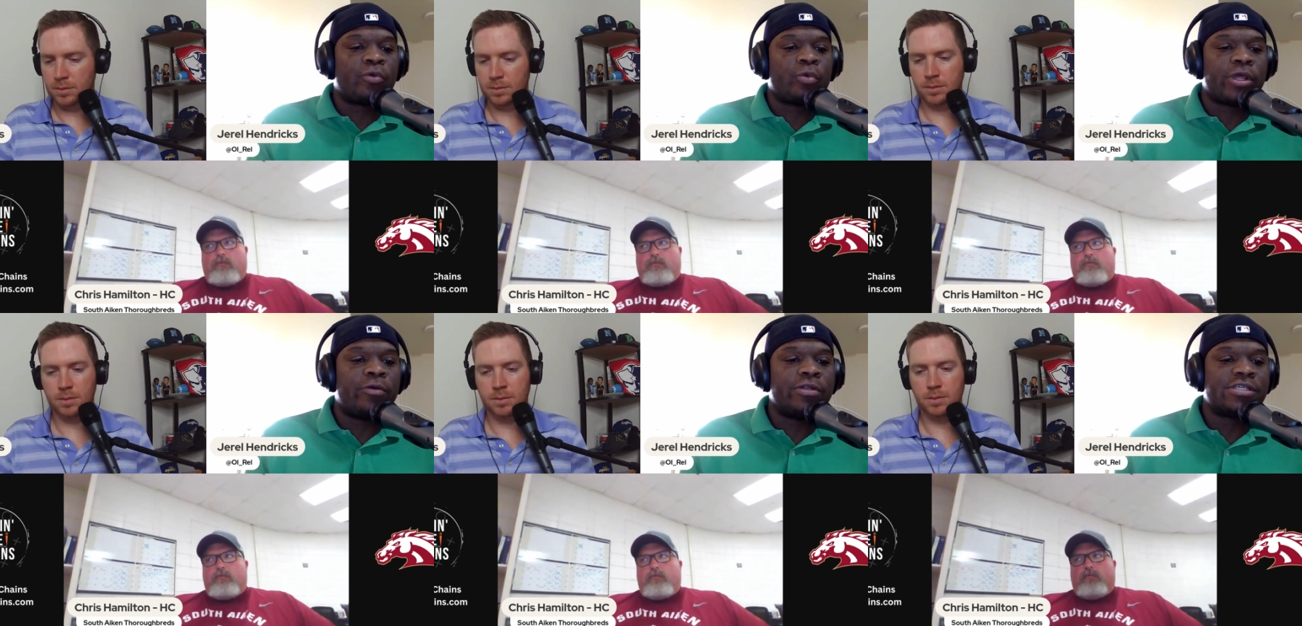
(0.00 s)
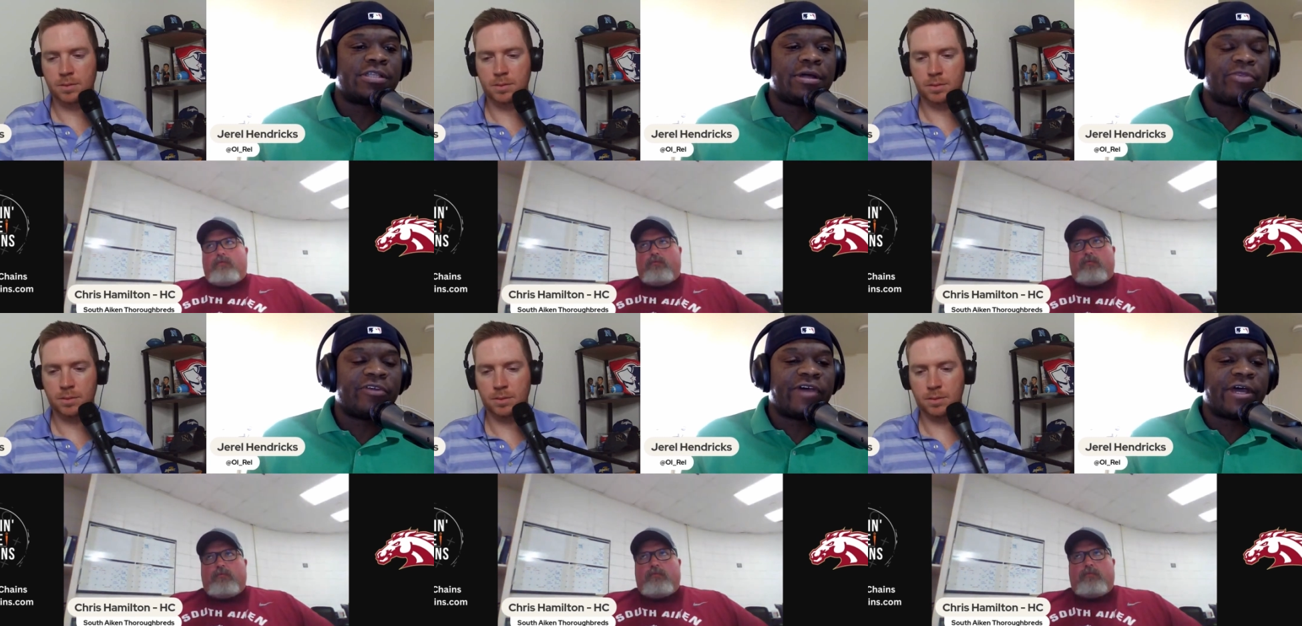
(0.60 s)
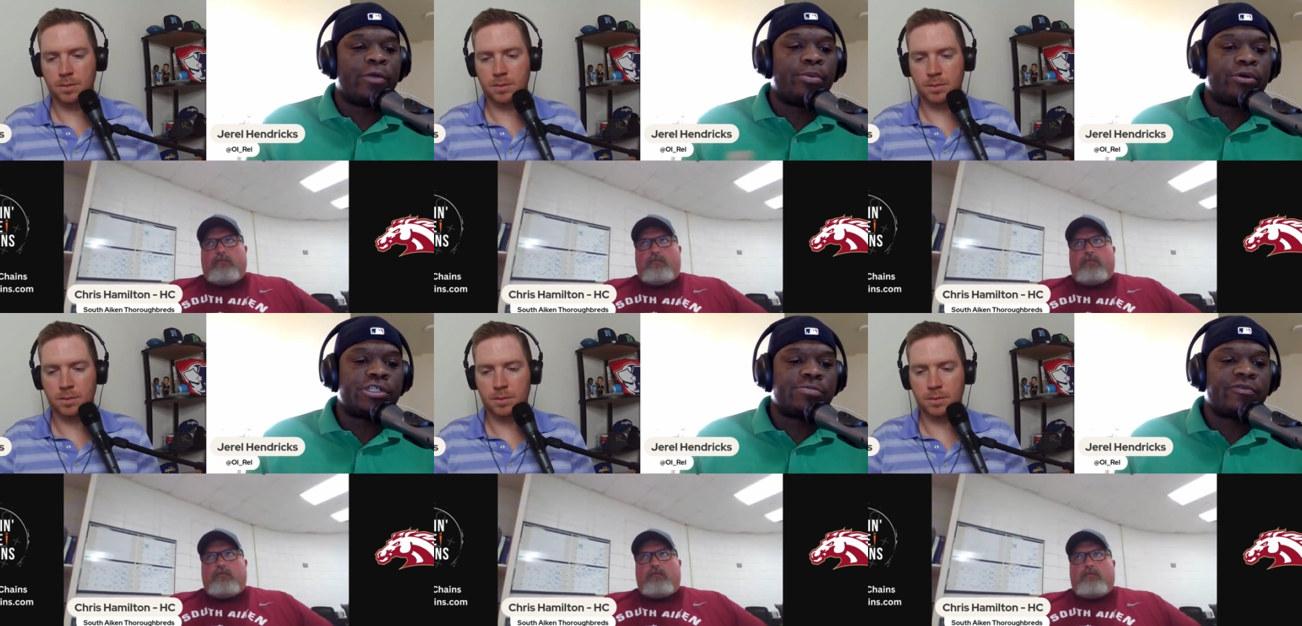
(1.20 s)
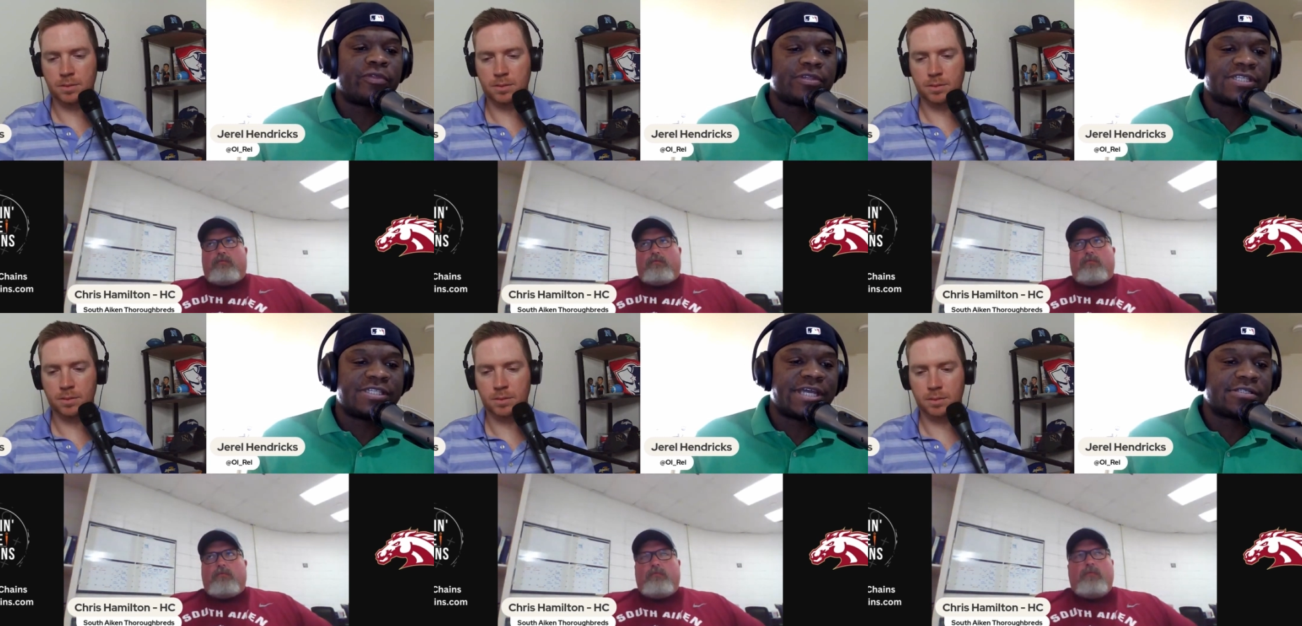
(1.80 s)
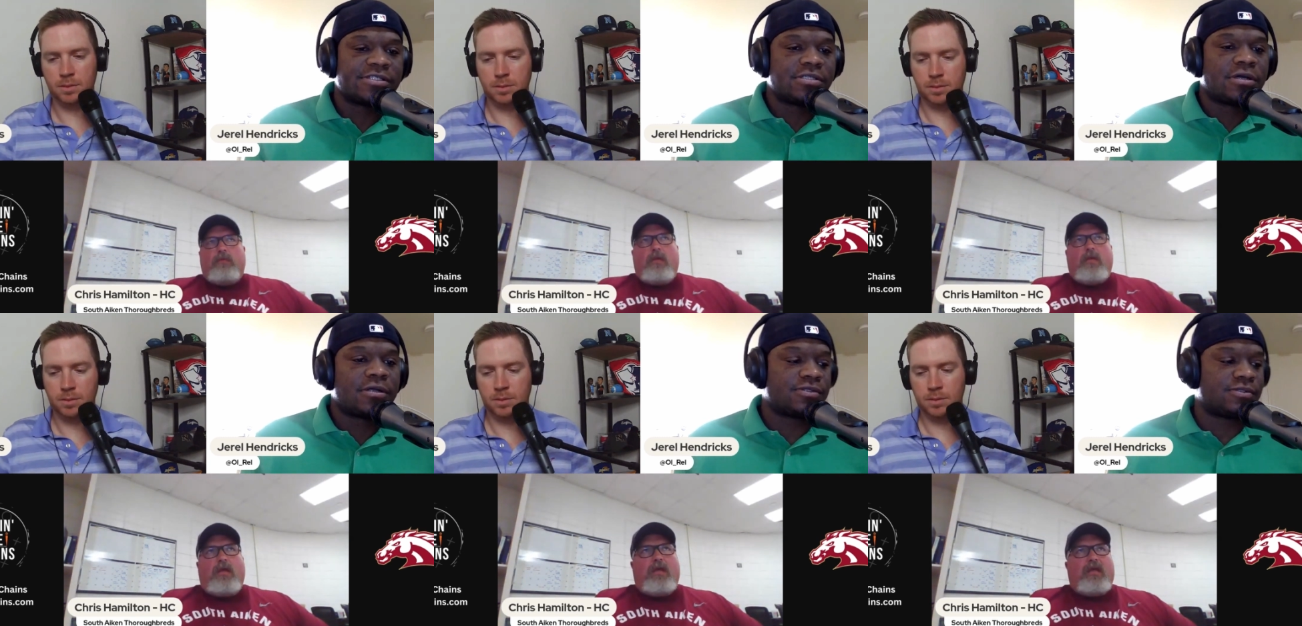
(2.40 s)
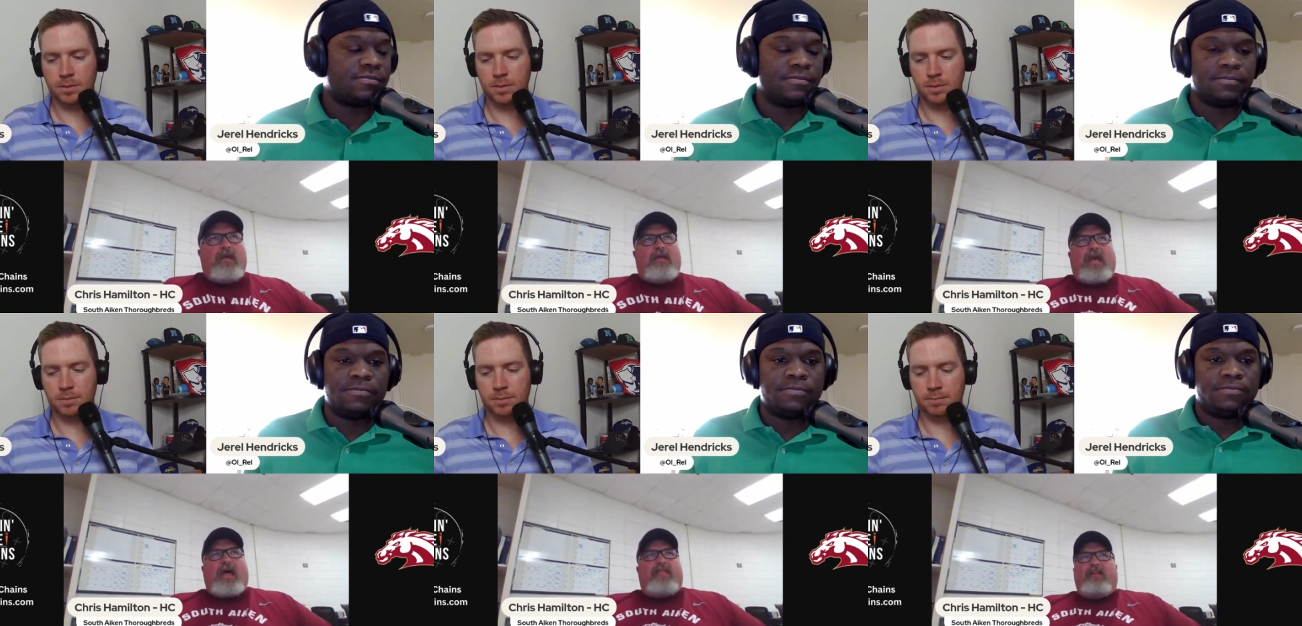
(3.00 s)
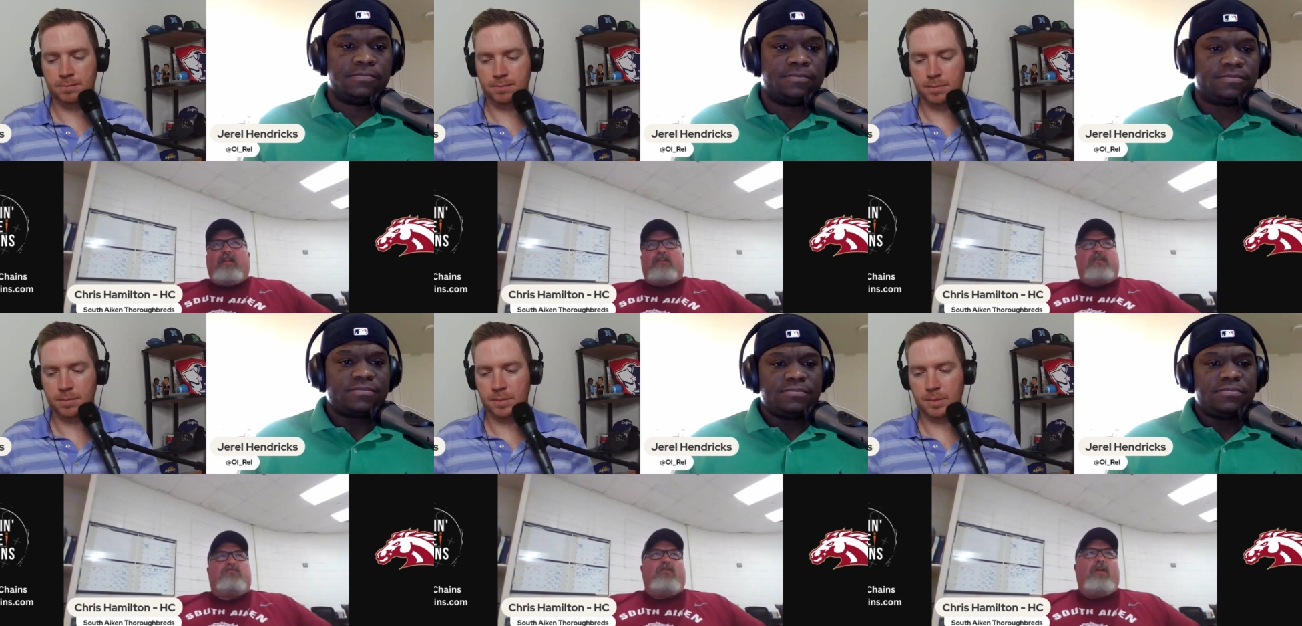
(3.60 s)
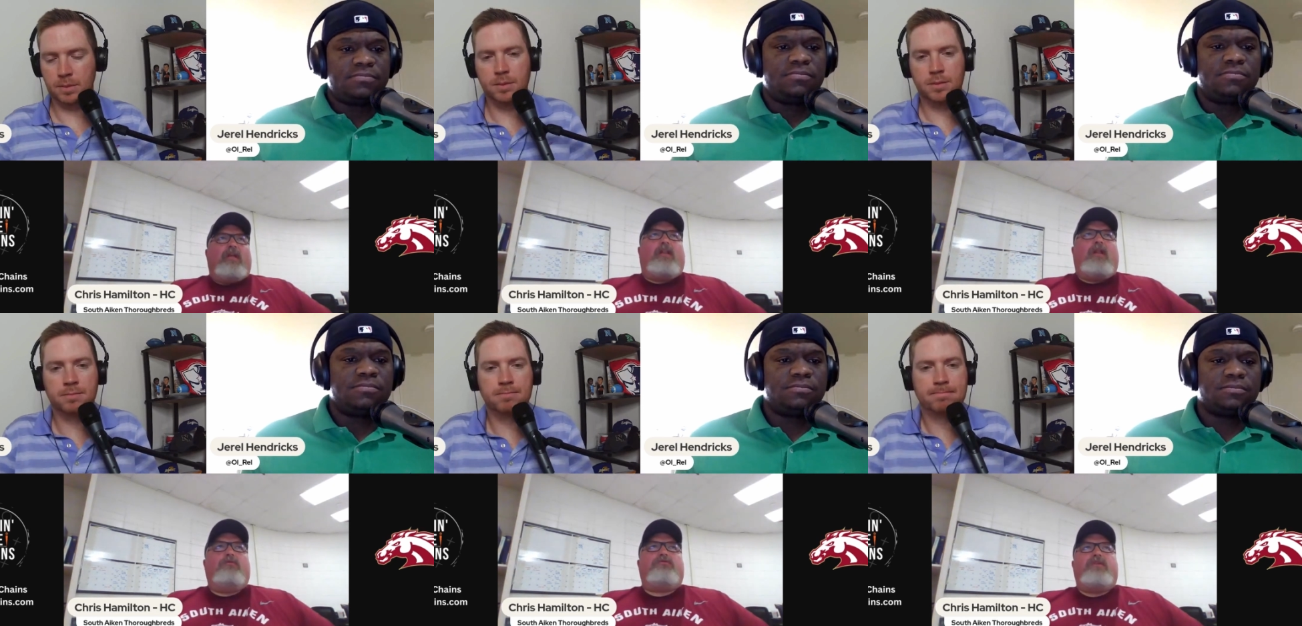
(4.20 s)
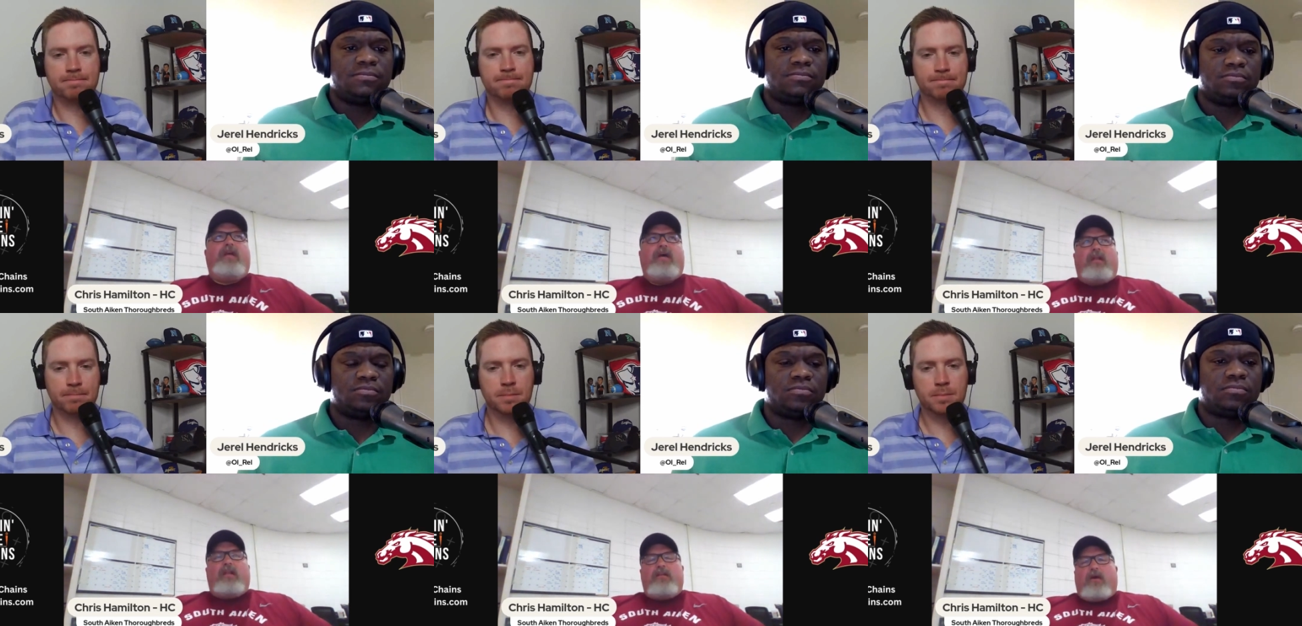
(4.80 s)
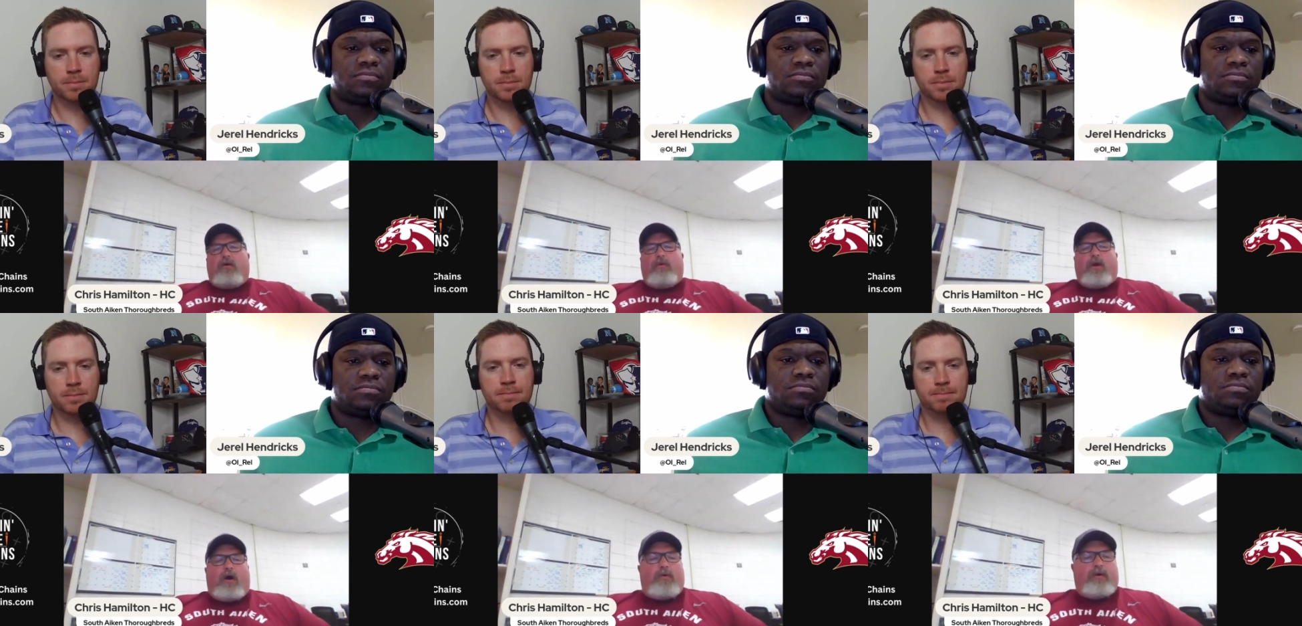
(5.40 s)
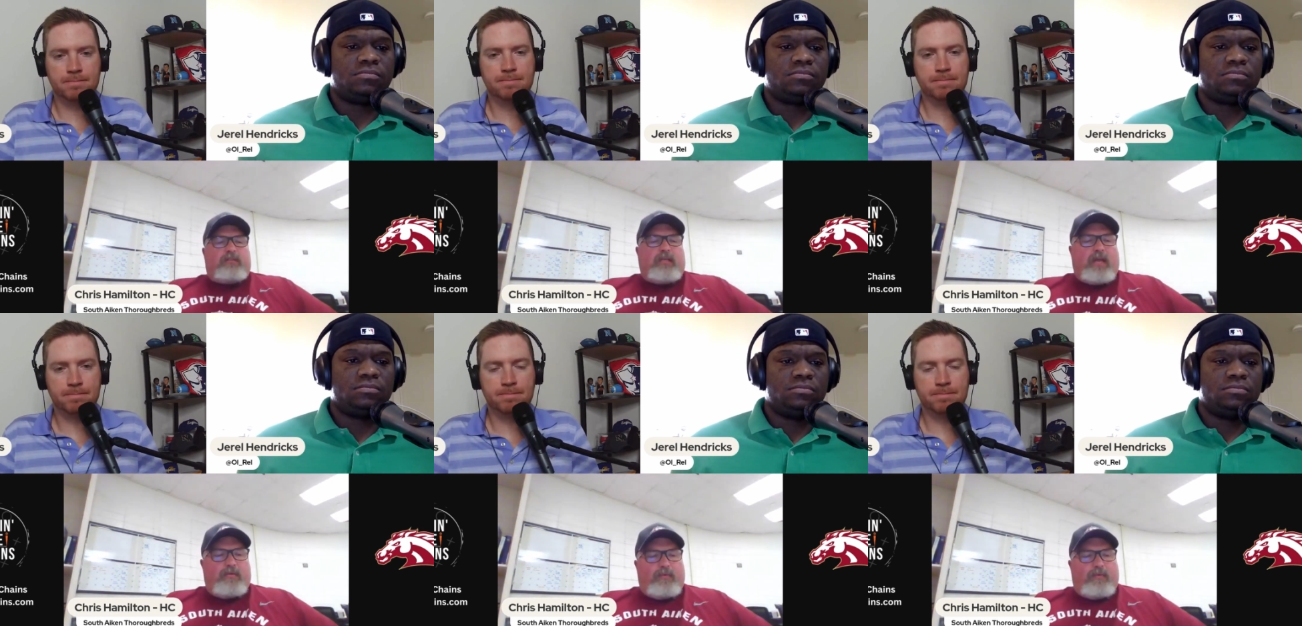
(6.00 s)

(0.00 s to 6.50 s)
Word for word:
Speaker 1: we go into the, the final push before the season actually starts?
Speaker 2: Yeah, I think they're just really close-knit. You know, we always say that